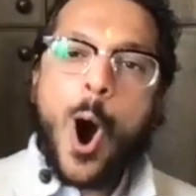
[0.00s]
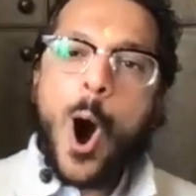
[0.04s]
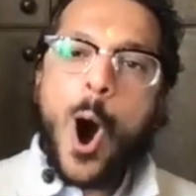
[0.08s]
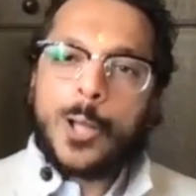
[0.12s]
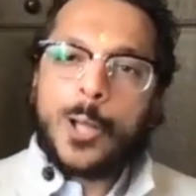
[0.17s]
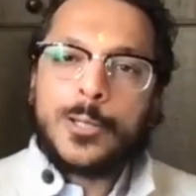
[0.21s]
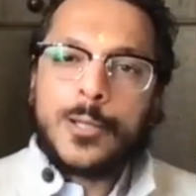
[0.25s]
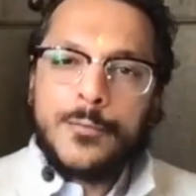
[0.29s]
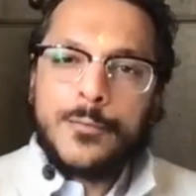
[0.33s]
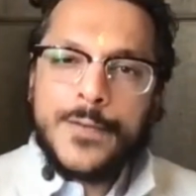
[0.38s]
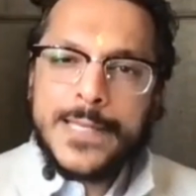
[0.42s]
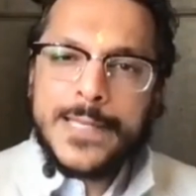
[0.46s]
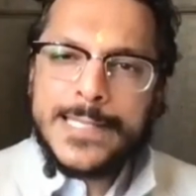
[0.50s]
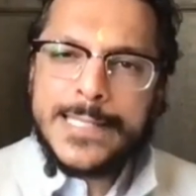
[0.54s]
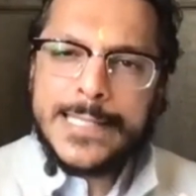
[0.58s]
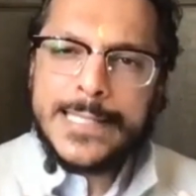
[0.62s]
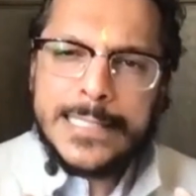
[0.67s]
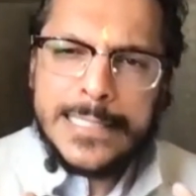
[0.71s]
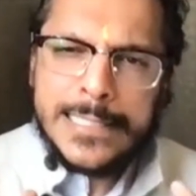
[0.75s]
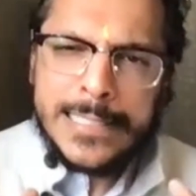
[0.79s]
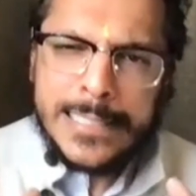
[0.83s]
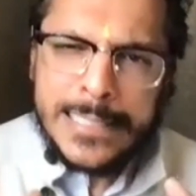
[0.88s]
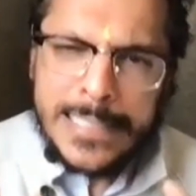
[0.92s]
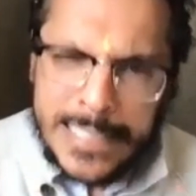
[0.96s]
All of his
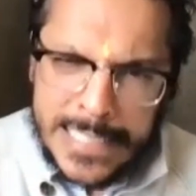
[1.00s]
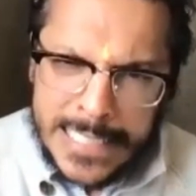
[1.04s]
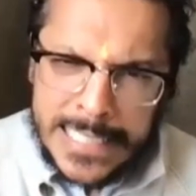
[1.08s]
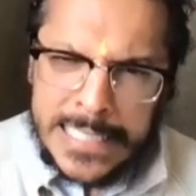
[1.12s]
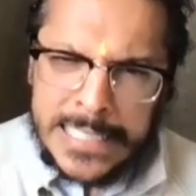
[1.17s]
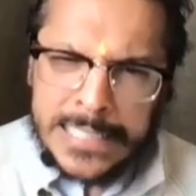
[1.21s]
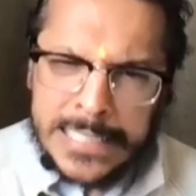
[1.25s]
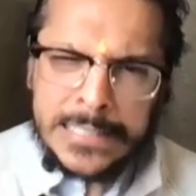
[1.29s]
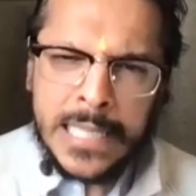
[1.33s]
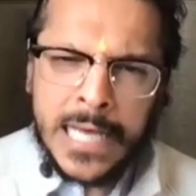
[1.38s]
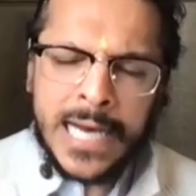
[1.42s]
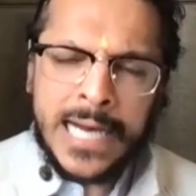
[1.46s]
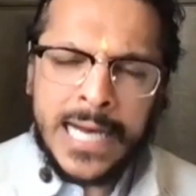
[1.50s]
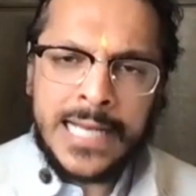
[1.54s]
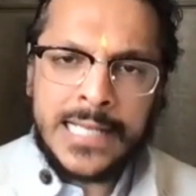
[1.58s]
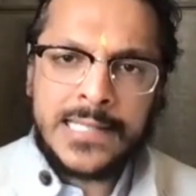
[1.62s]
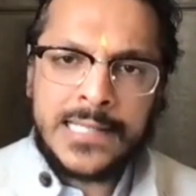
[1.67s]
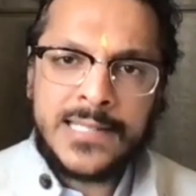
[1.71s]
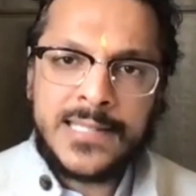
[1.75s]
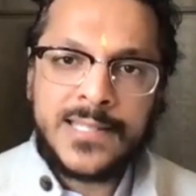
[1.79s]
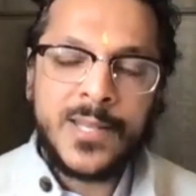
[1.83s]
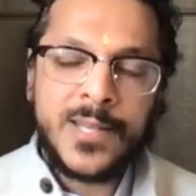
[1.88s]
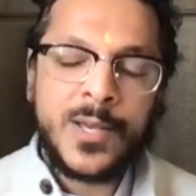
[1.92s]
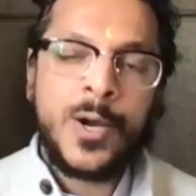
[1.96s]

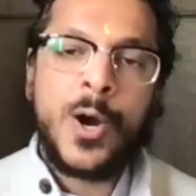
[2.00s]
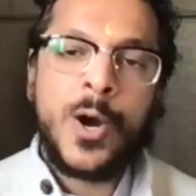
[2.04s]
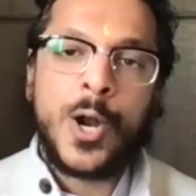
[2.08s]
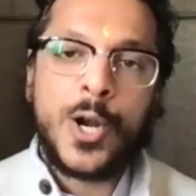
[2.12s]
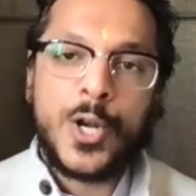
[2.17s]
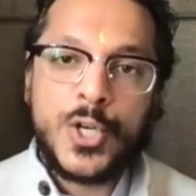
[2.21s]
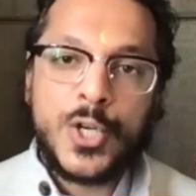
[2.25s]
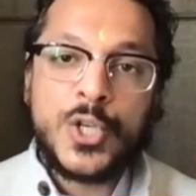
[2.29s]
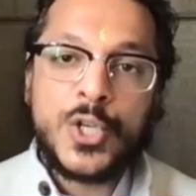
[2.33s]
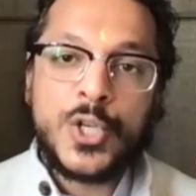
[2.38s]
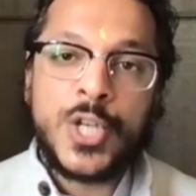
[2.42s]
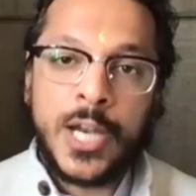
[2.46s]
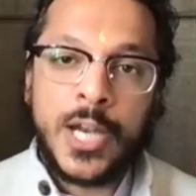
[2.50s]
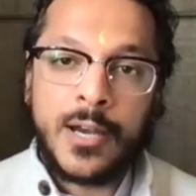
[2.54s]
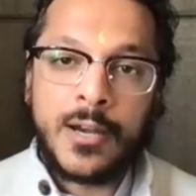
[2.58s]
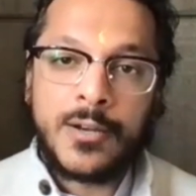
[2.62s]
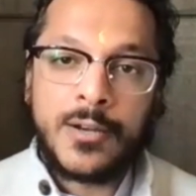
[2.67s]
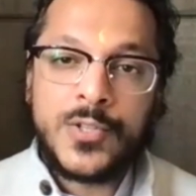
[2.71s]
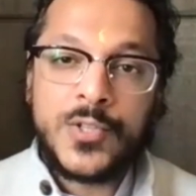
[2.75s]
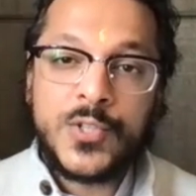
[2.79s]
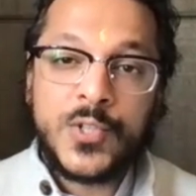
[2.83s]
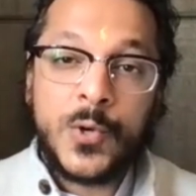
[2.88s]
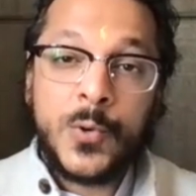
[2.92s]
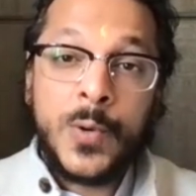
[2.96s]
leelas are
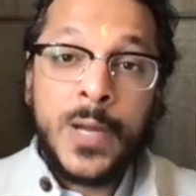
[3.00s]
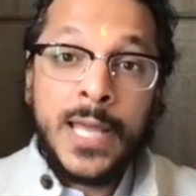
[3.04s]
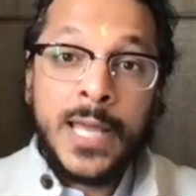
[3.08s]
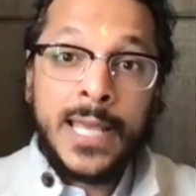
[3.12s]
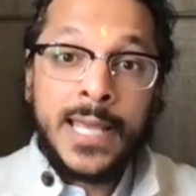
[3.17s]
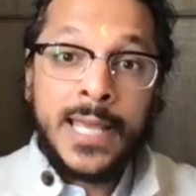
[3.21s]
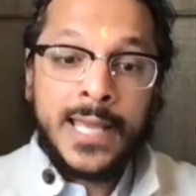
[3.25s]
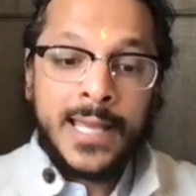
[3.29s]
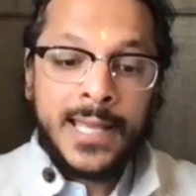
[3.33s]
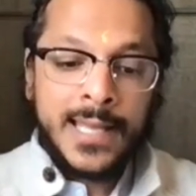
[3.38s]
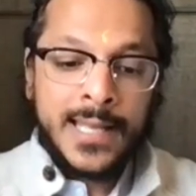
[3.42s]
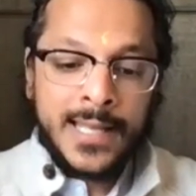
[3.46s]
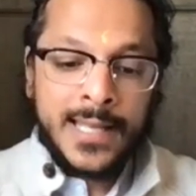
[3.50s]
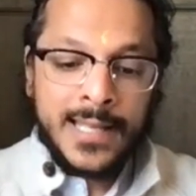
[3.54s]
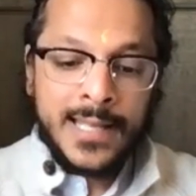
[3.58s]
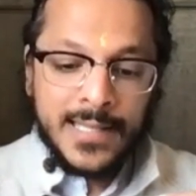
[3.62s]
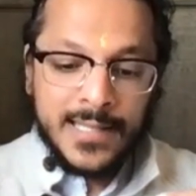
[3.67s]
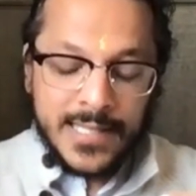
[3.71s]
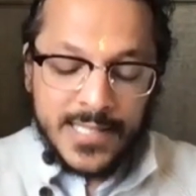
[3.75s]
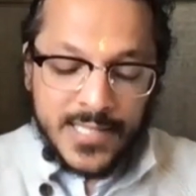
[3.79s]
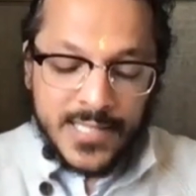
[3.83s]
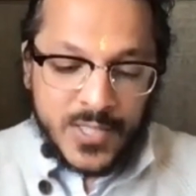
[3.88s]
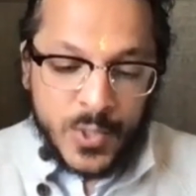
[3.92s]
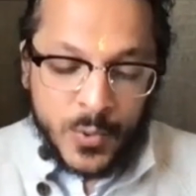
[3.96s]
shared. So
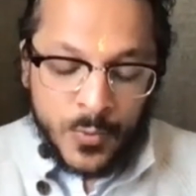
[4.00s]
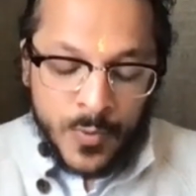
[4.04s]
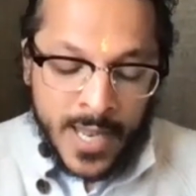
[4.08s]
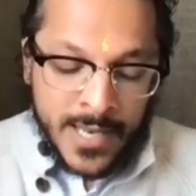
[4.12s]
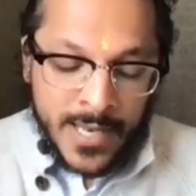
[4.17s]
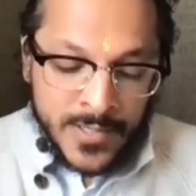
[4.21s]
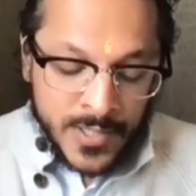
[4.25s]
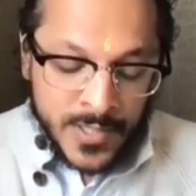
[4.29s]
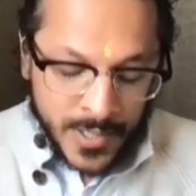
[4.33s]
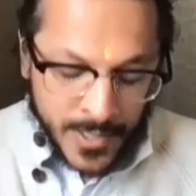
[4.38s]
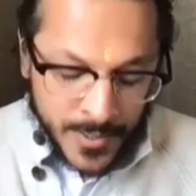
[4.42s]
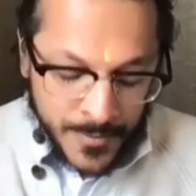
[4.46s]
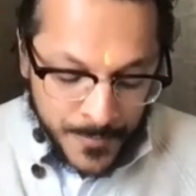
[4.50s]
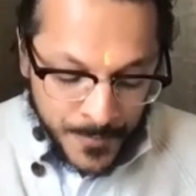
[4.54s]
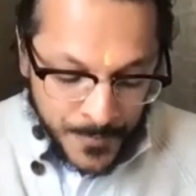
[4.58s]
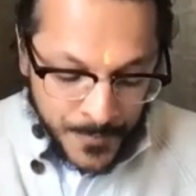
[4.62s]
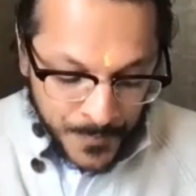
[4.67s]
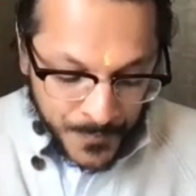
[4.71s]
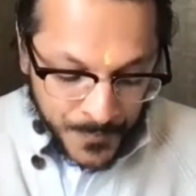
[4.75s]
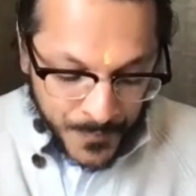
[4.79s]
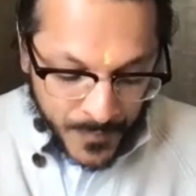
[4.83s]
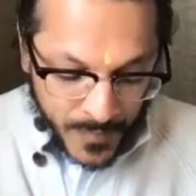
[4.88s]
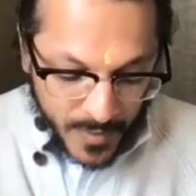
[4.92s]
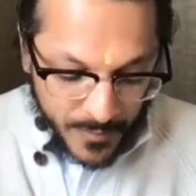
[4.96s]
this surrender
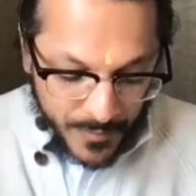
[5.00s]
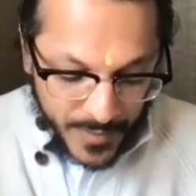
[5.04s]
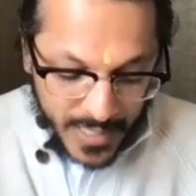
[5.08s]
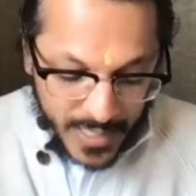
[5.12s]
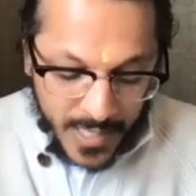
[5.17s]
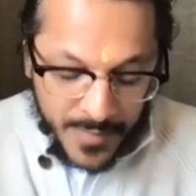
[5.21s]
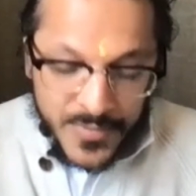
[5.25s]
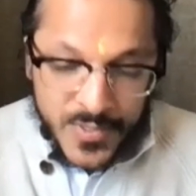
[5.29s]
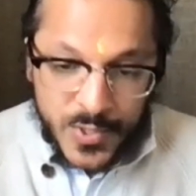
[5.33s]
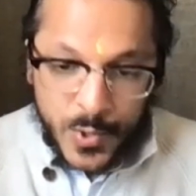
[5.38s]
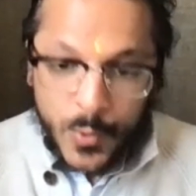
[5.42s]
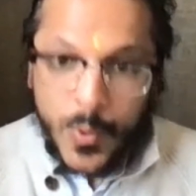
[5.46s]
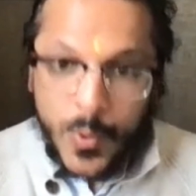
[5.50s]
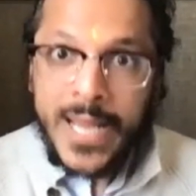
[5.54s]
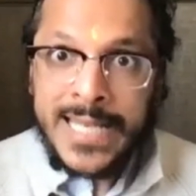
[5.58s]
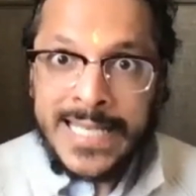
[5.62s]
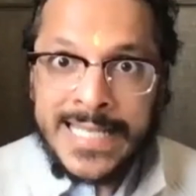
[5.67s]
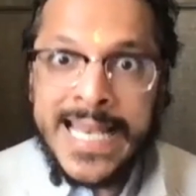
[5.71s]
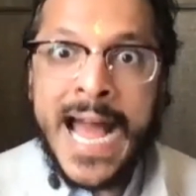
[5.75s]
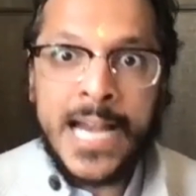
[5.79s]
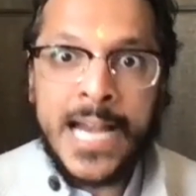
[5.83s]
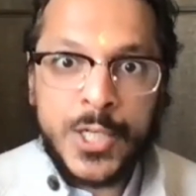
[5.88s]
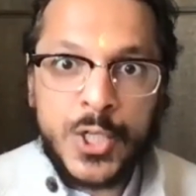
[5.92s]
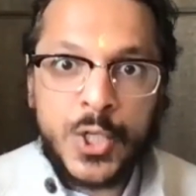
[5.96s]
becomes quite
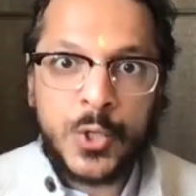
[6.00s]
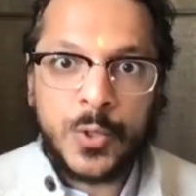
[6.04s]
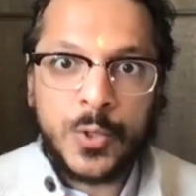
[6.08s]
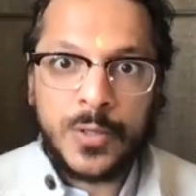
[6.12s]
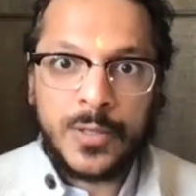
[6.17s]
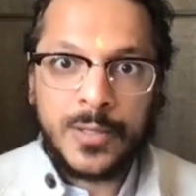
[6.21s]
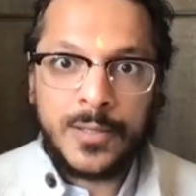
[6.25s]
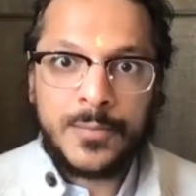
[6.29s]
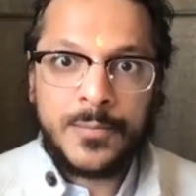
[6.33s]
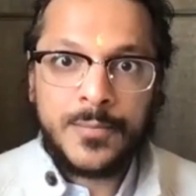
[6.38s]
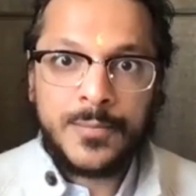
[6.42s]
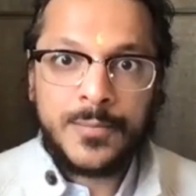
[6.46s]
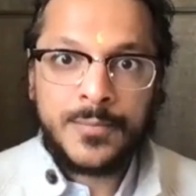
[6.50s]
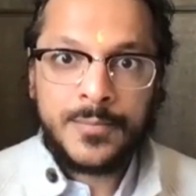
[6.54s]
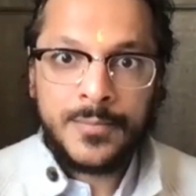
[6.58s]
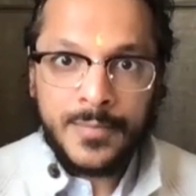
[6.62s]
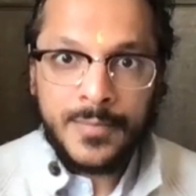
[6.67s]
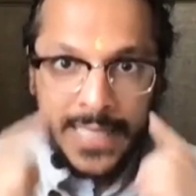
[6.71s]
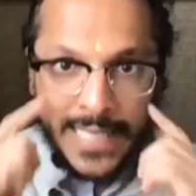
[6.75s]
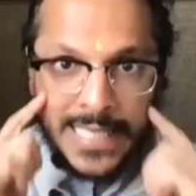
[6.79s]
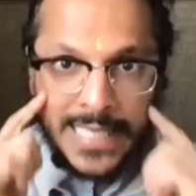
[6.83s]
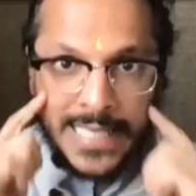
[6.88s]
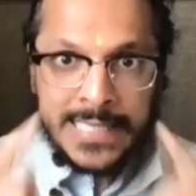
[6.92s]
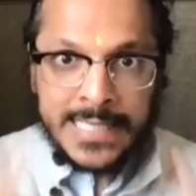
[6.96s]
natural,
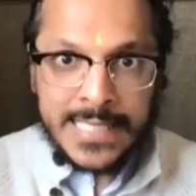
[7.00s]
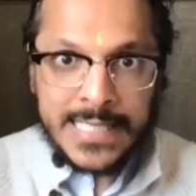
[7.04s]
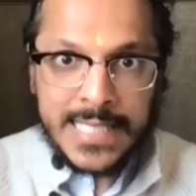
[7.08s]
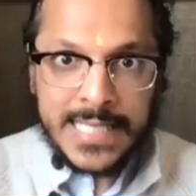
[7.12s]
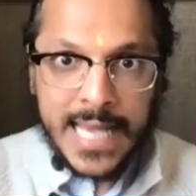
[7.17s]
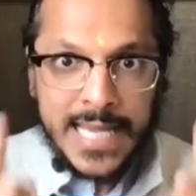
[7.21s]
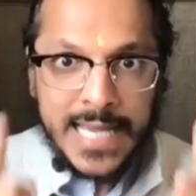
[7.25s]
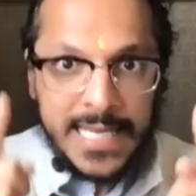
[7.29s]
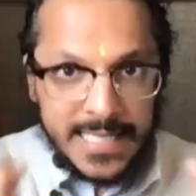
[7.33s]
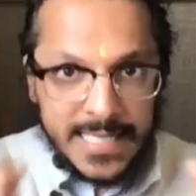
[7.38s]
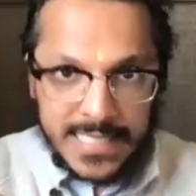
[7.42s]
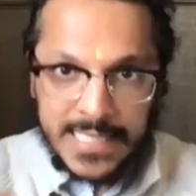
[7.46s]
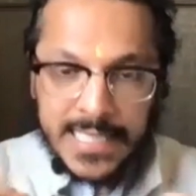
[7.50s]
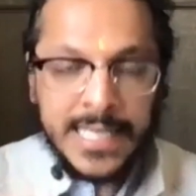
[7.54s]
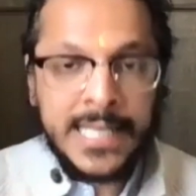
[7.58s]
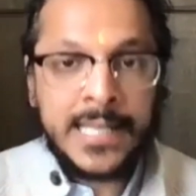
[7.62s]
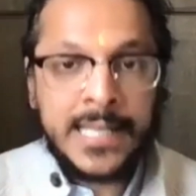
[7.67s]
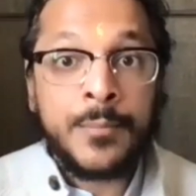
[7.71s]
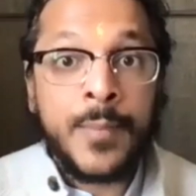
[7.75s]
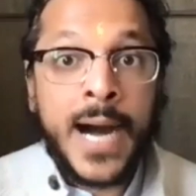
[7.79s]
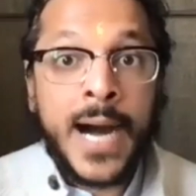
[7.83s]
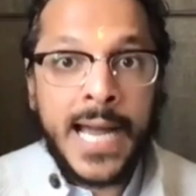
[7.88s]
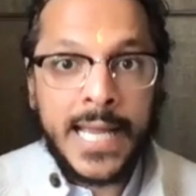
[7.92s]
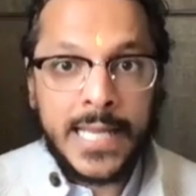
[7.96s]
insight
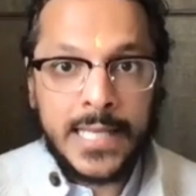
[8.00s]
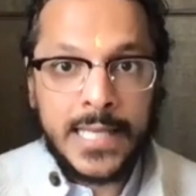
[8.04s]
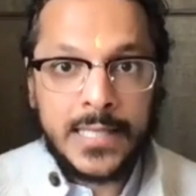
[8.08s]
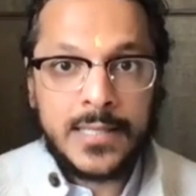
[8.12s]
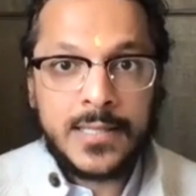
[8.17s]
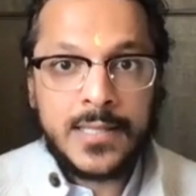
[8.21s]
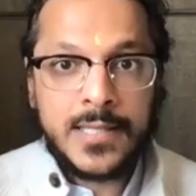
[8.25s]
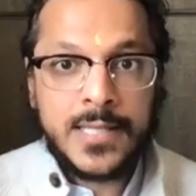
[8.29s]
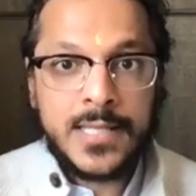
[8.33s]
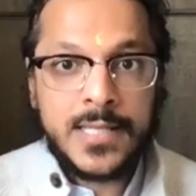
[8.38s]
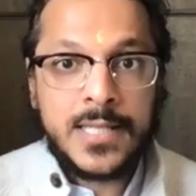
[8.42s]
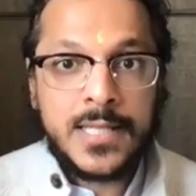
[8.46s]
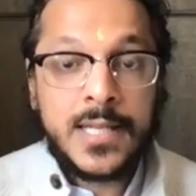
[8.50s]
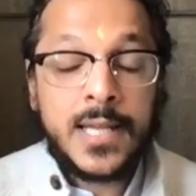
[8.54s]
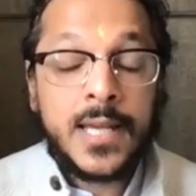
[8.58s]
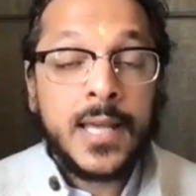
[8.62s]
in mind.